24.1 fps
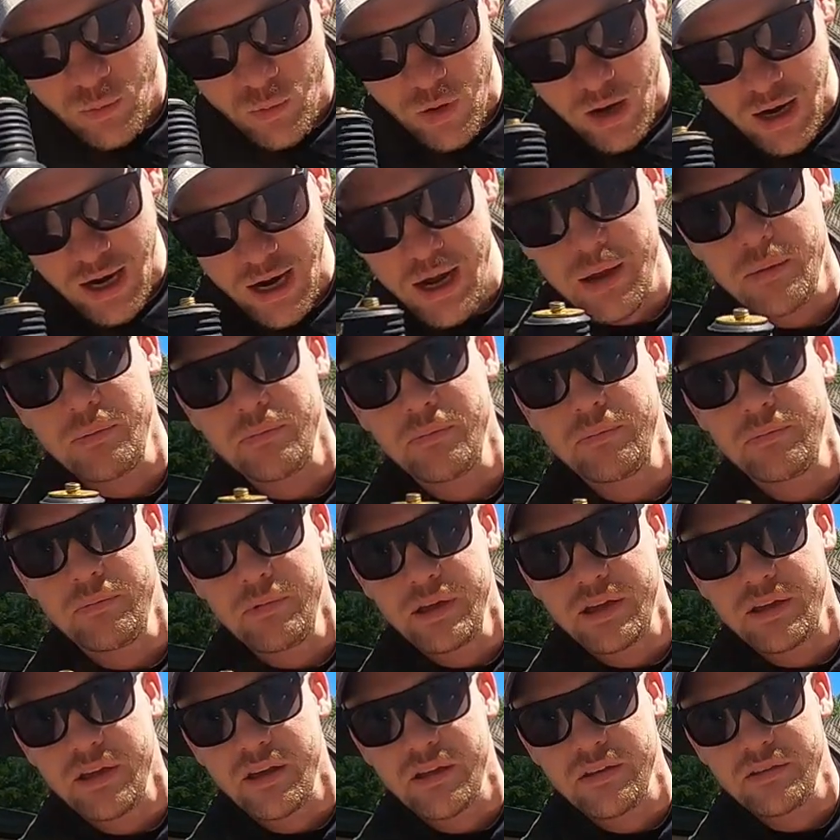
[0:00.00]
Why?
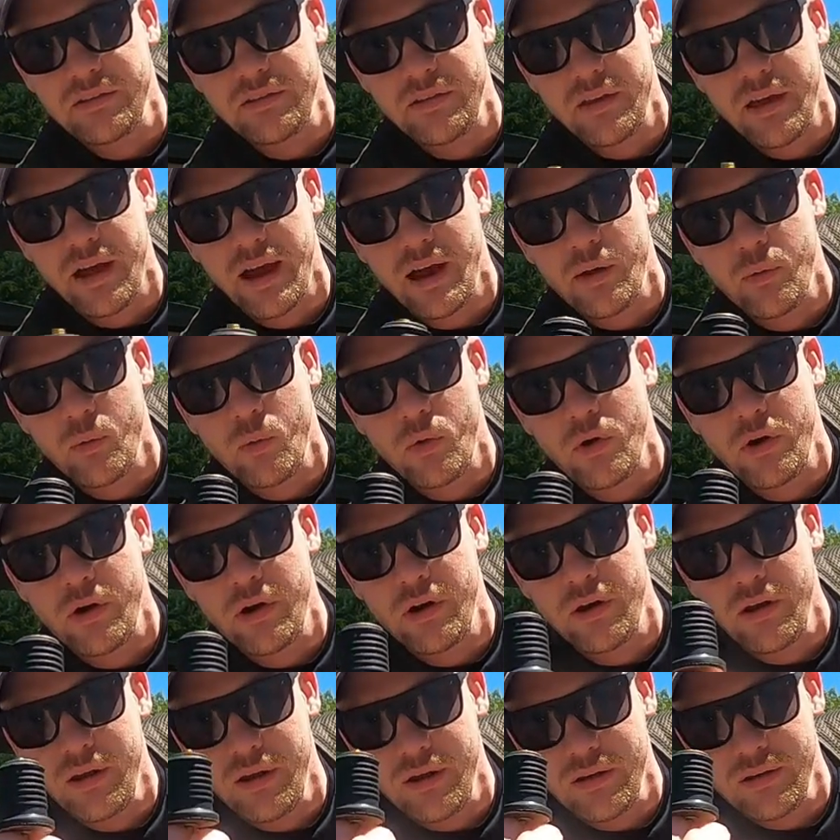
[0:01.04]
Because that
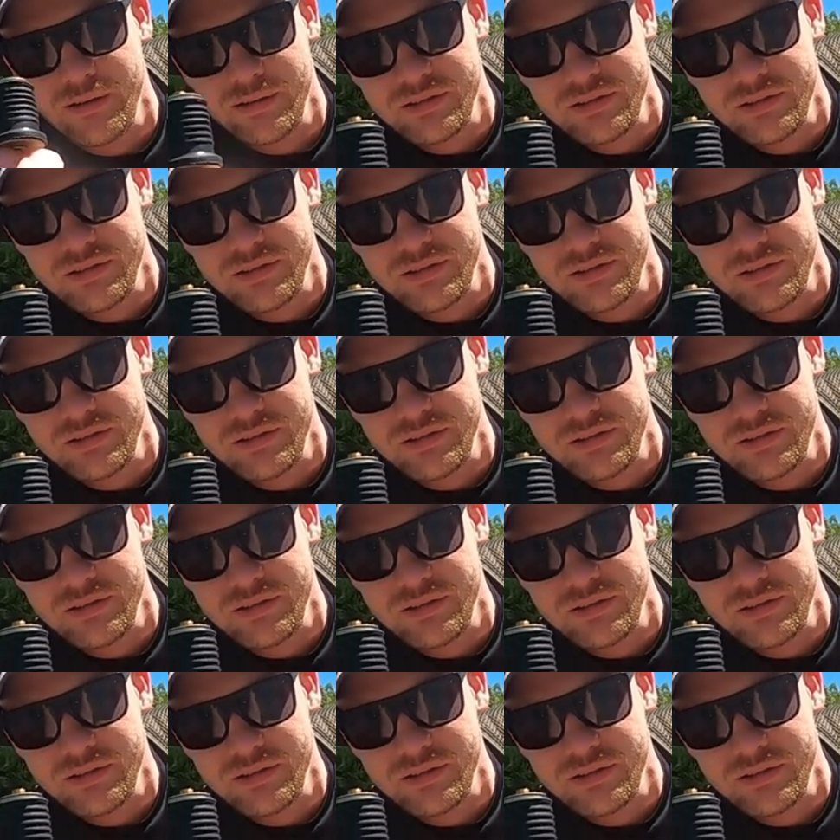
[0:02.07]
would